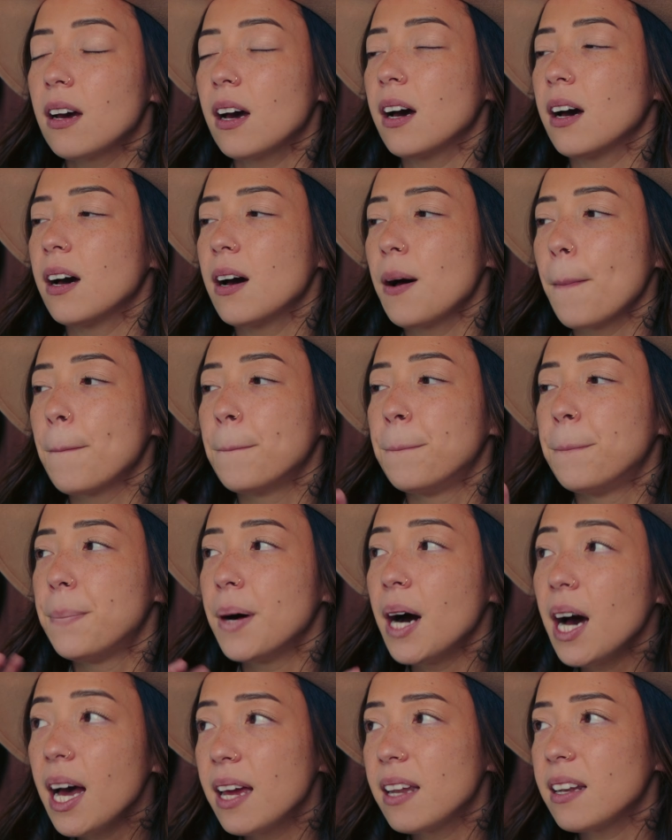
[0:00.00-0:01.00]

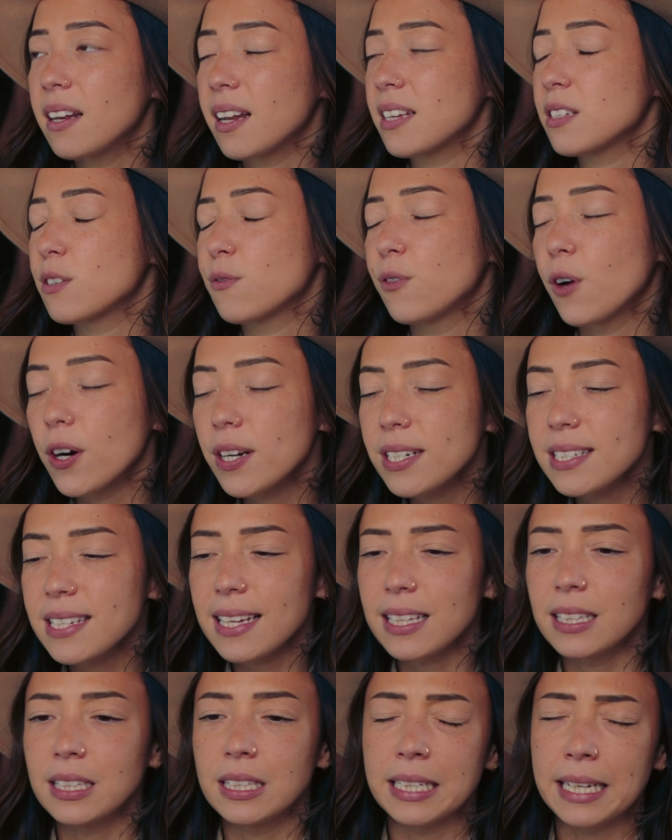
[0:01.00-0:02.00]
But as far as
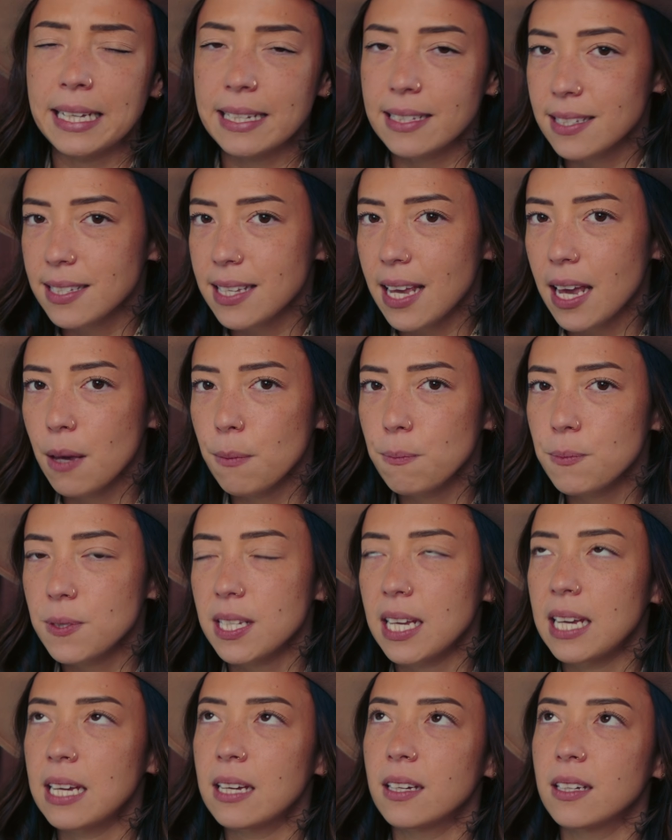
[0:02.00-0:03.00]
like
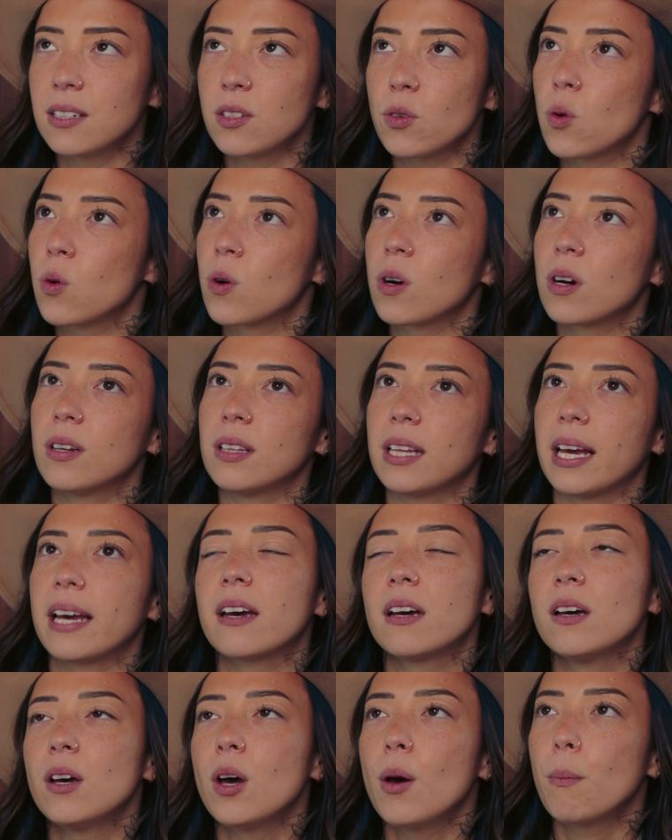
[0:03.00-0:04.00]
landscapes and or like